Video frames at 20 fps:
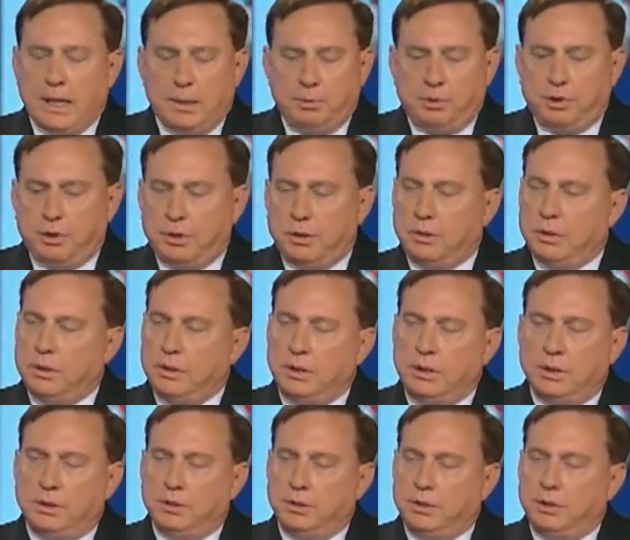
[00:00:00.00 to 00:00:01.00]
Absolutely.
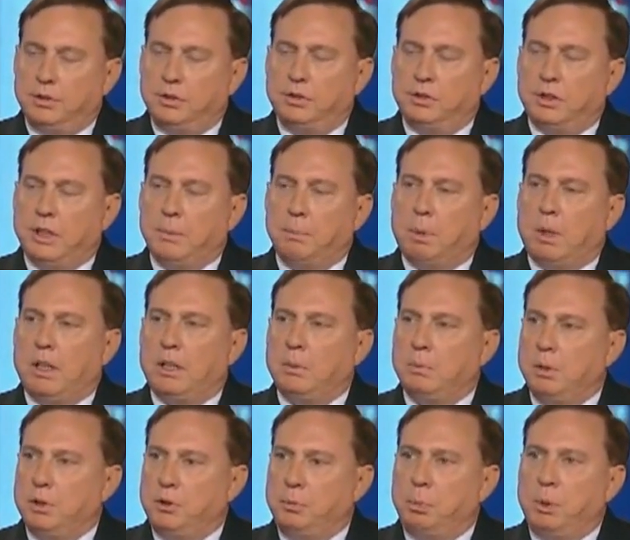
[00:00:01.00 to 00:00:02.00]
This is a
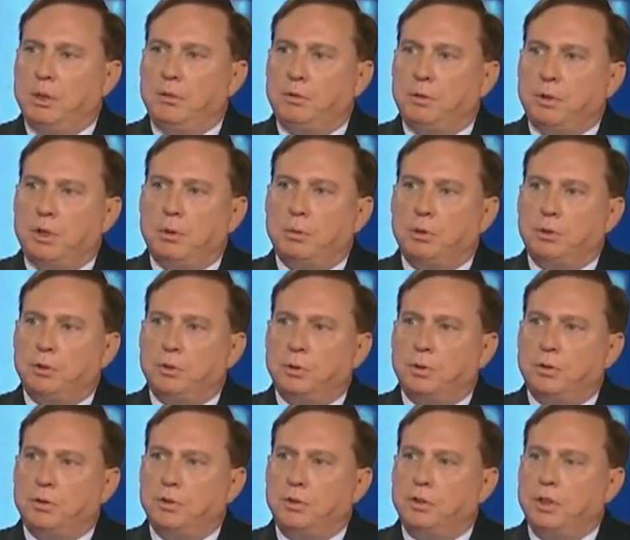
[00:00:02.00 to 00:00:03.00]
bottomless pit for our
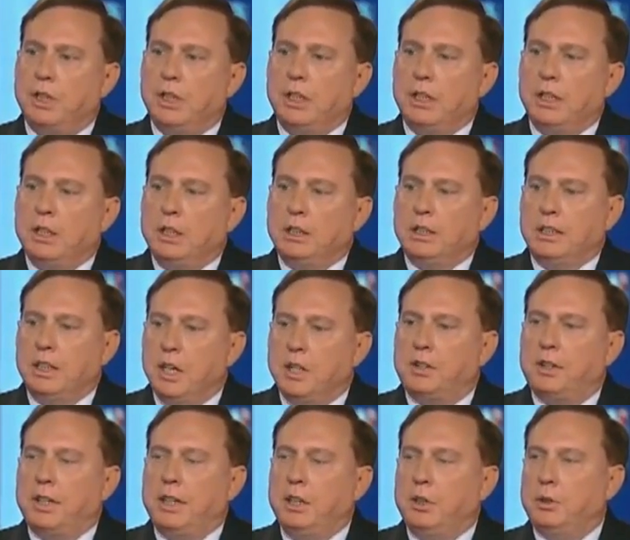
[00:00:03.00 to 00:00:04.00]
resources.
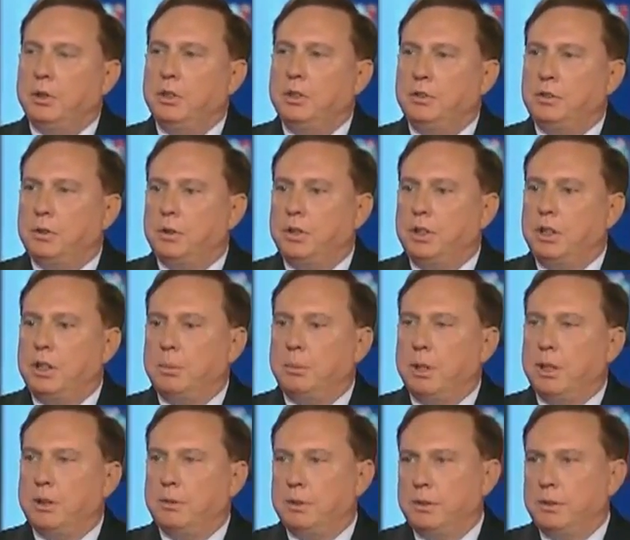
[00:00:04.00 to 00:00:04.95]
Nothing good is going to come out of it.